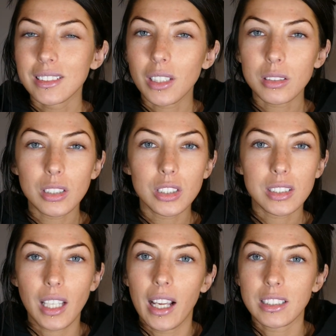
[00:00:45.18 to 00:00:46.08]
Those are
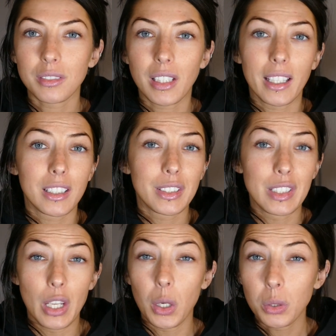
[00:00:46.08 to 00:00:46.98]
just kind of like
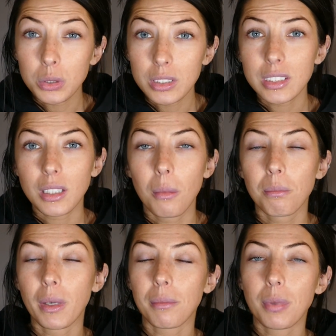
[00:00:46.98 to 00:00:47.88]
no's,
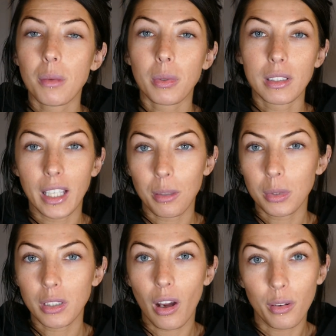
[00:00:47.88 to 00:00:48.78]
but people
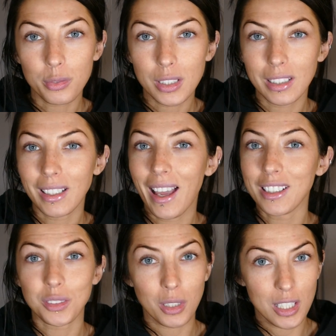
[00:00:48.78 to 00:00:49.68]
label it often
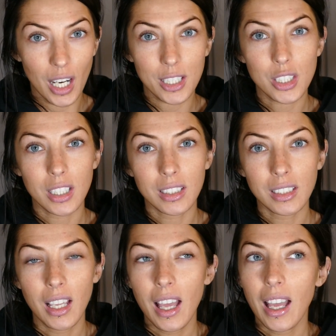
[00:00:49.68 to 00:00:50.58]
as
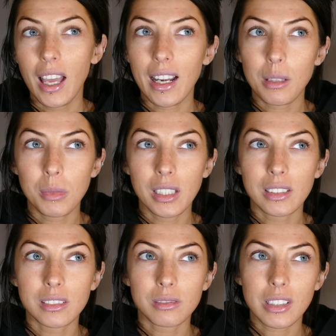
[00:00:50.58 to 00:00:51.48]
rejection. And I
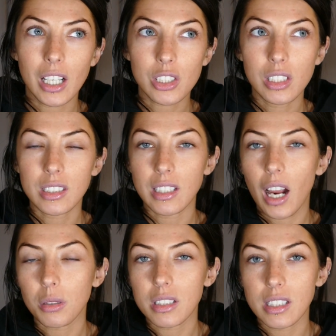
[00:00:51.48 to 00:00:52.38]
mean, rejection is
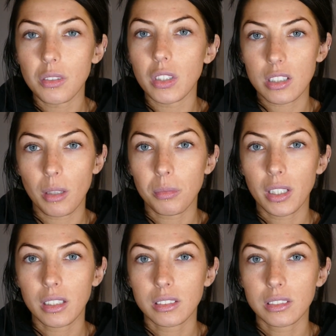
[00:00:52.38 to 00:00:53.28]
not receiving
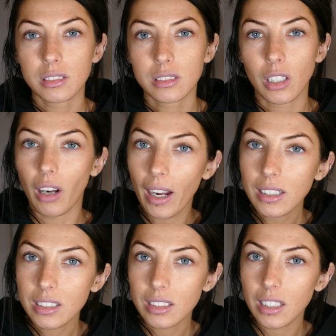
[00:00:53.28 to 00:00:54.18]
something,
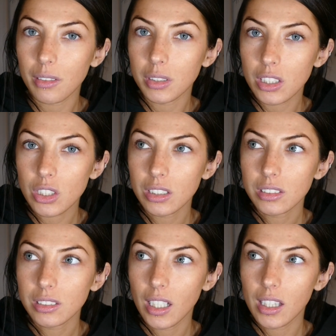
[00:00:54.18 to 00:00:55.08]
correct? The
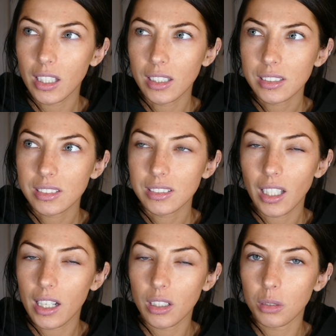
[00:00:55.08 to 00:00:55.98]
definition, I think.
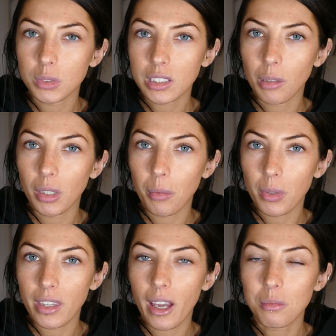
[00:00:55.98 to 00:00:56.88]
I don't know, I'm just coming up
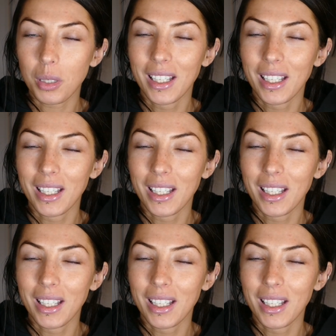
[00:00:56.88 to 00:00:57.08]
with that.